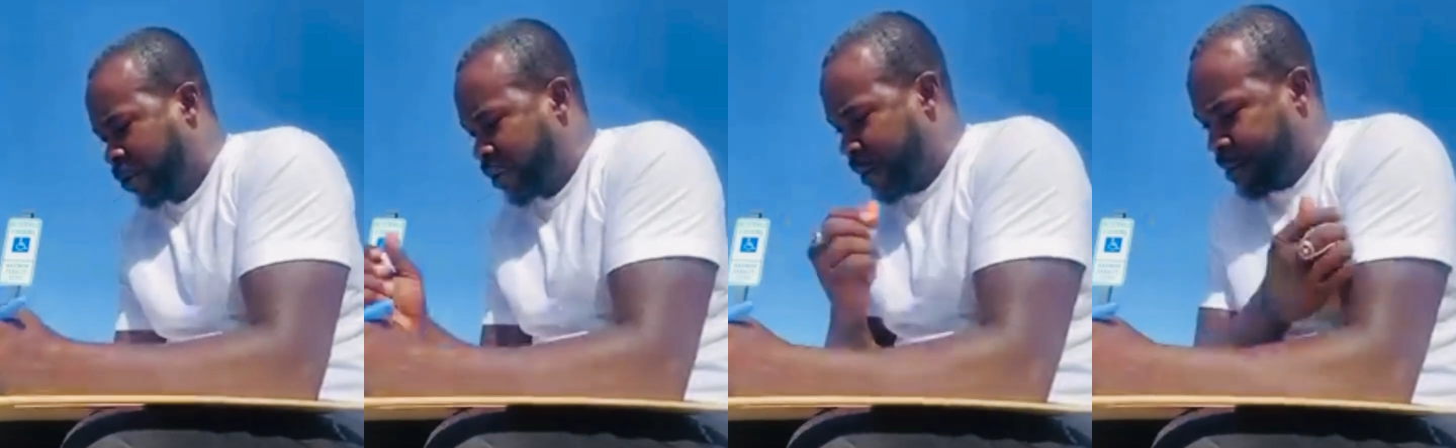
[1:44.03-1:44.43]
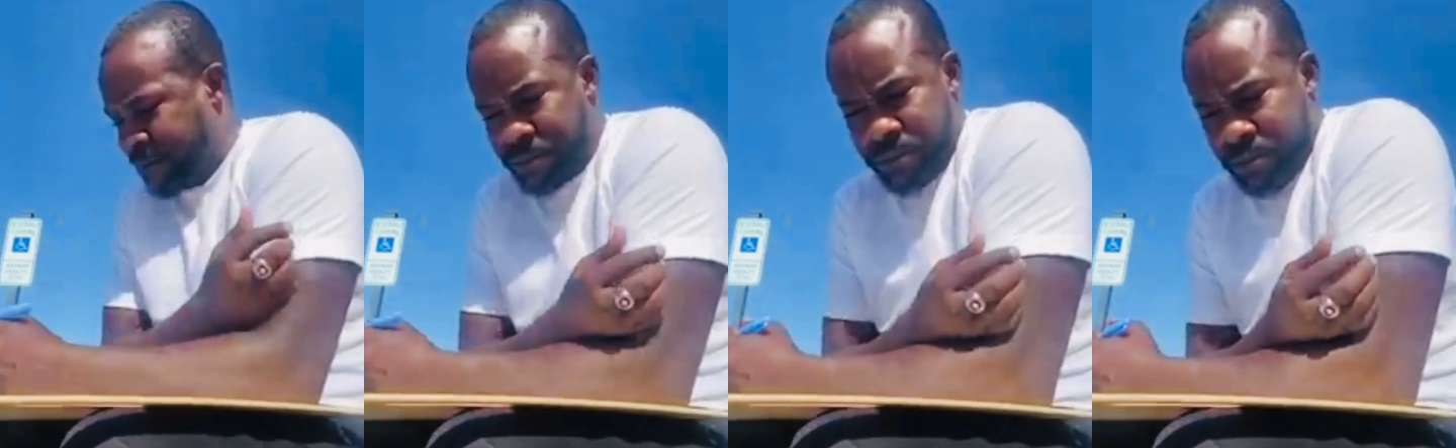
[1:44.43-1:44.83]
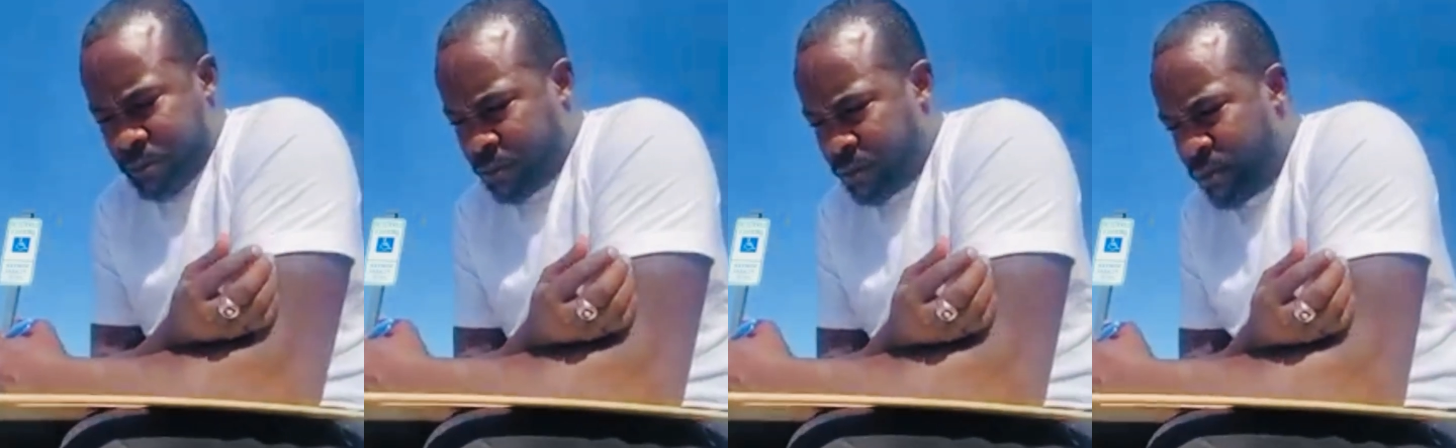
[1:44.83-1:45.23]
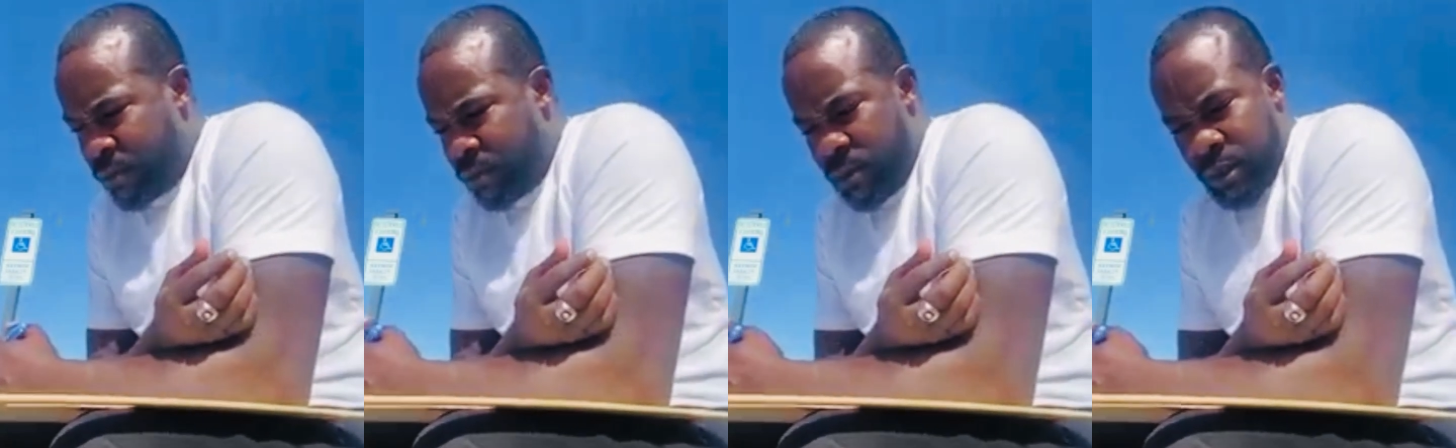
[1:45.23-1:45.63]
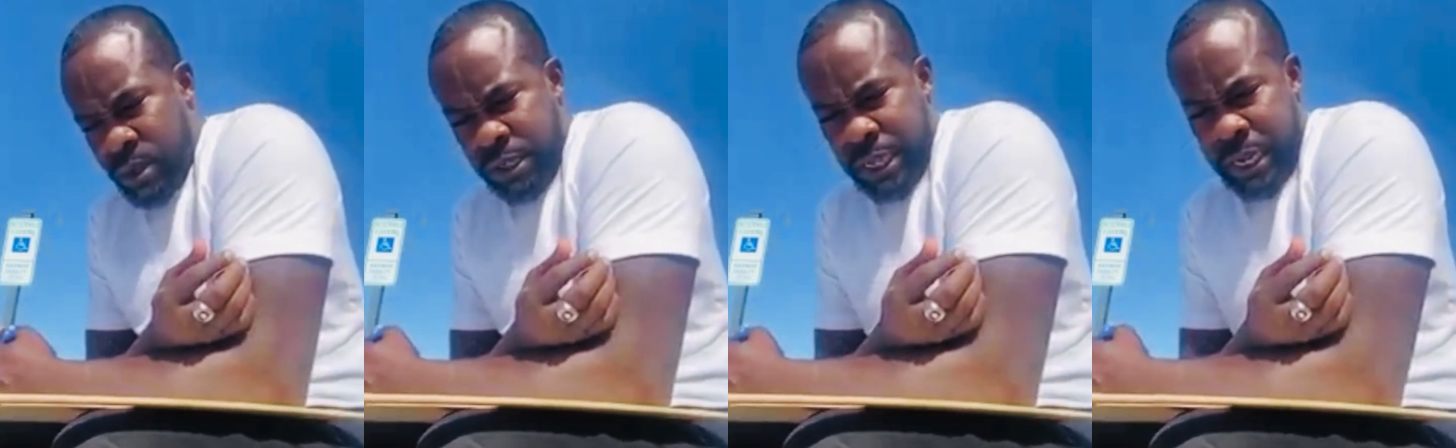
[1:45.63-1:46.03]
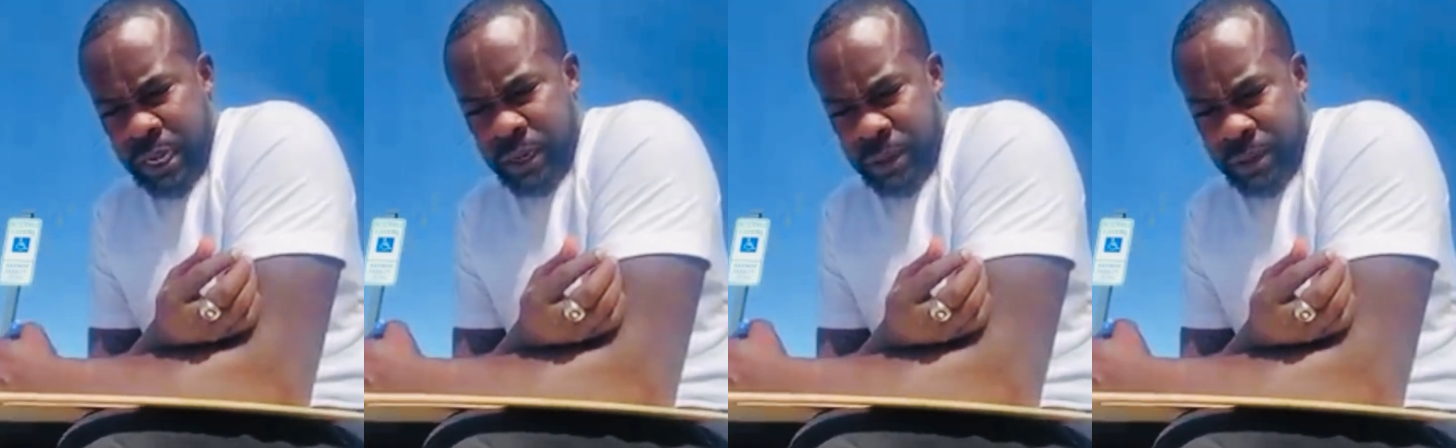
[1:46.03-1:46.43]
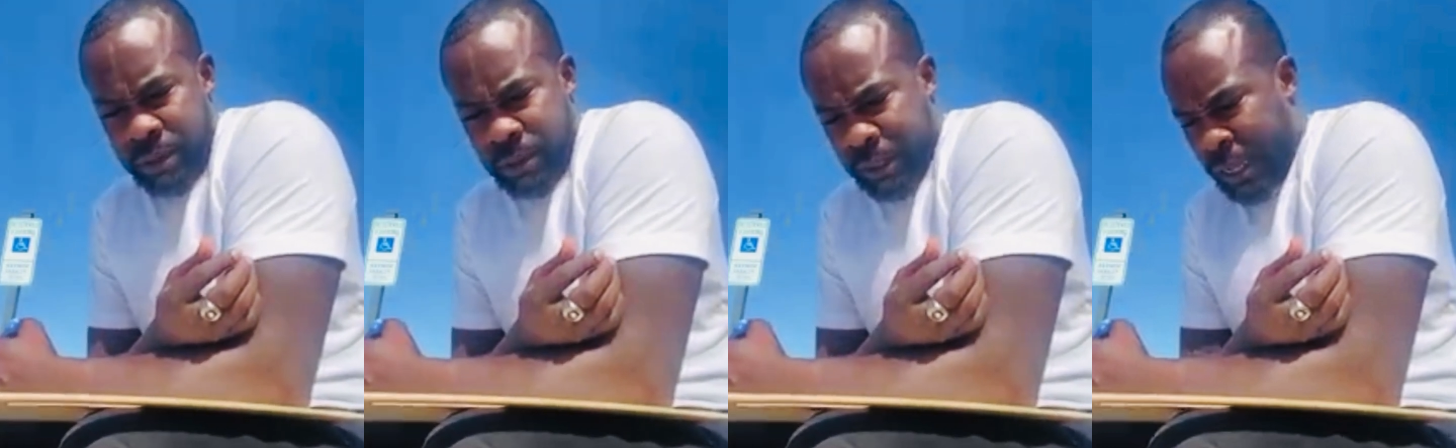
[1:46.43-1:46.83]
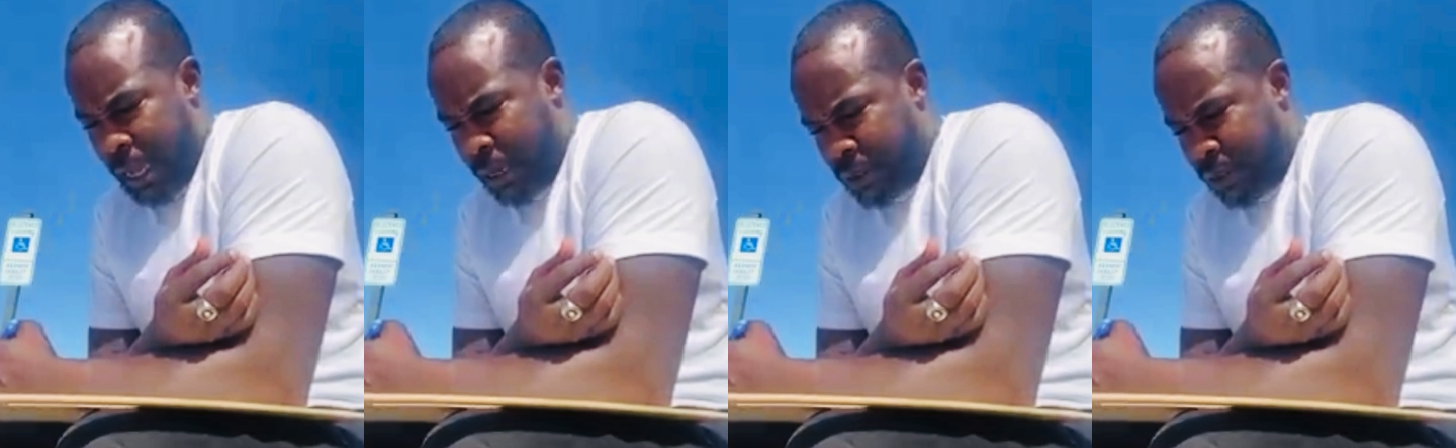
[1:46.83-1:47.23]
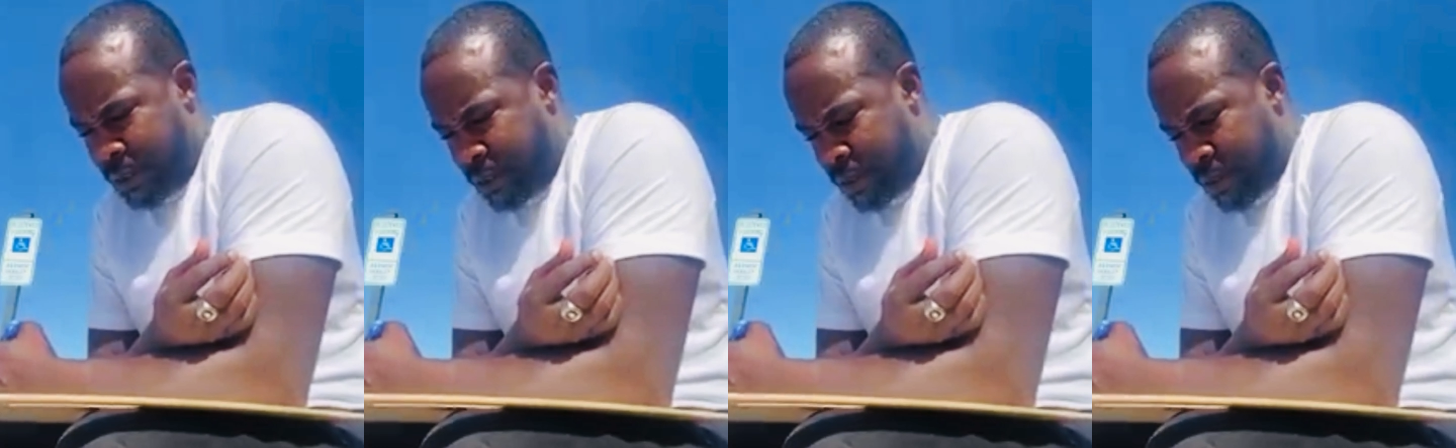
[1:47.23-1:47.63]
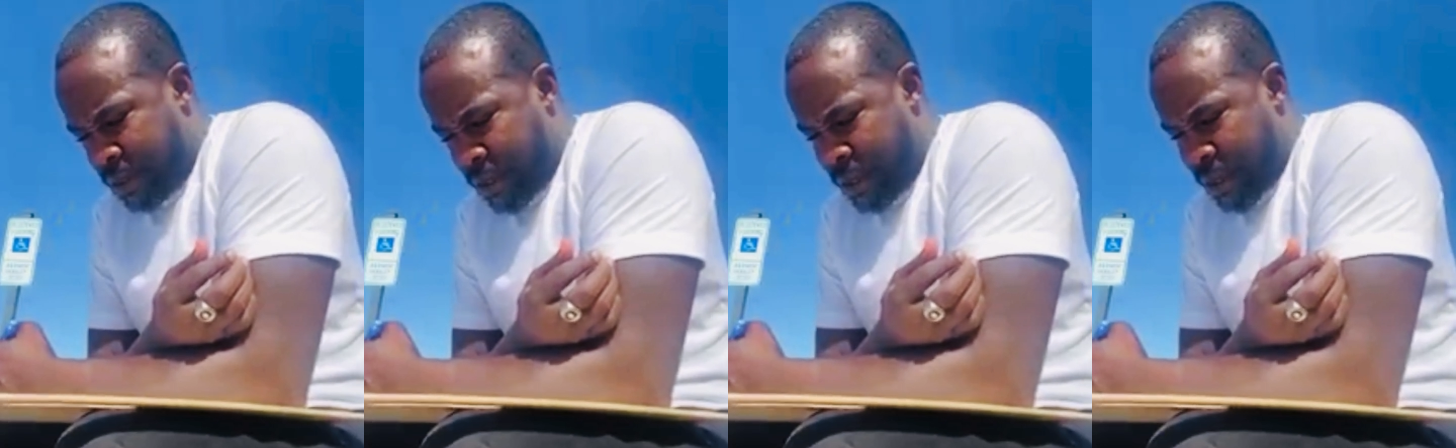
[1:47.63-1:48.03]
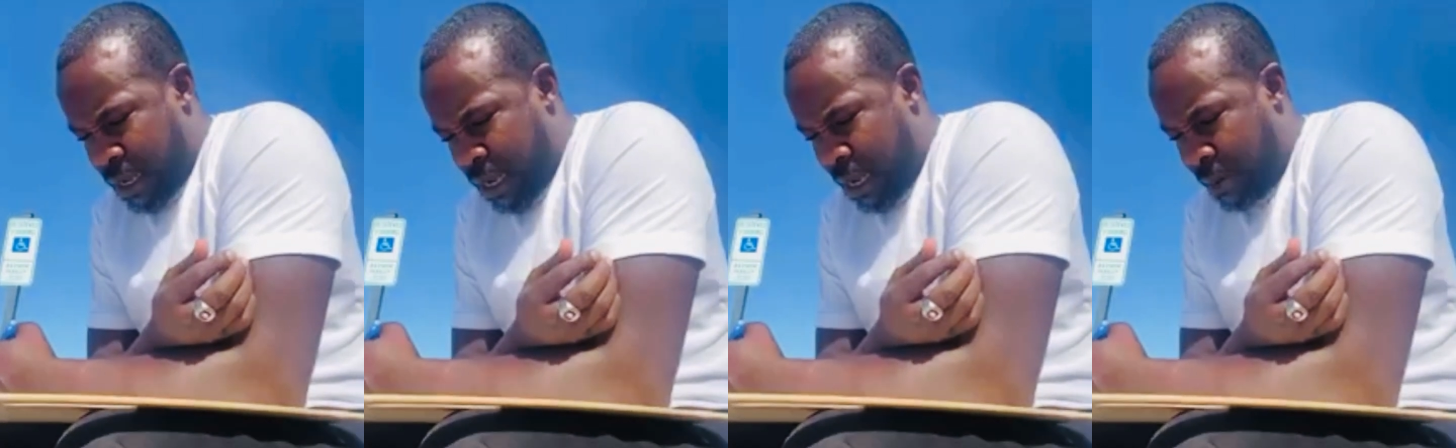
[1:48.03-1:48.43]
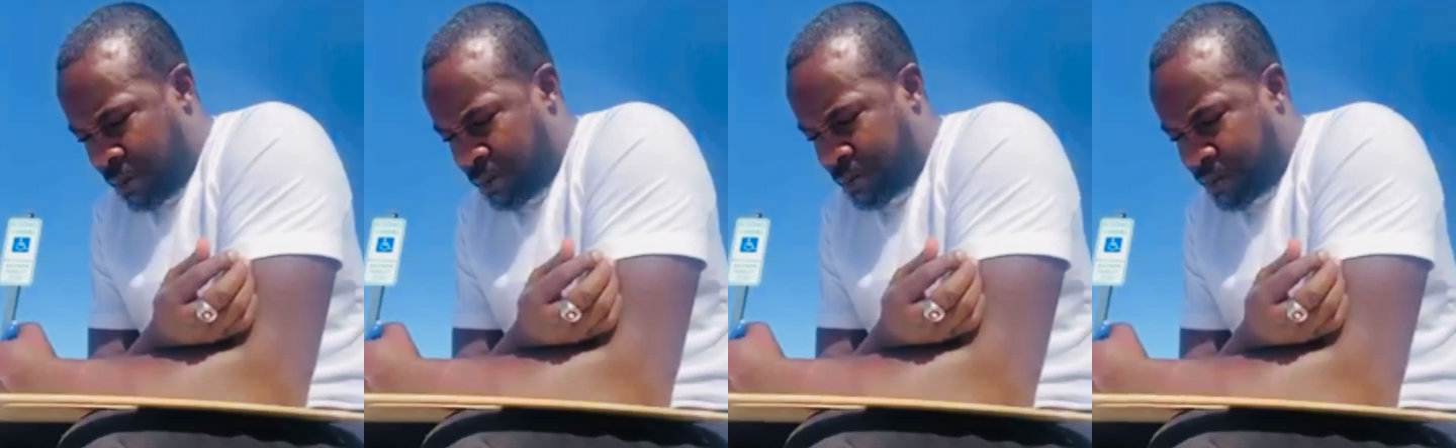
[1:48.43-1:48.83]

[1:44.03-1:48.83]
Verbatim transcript: was um staying at this house. Um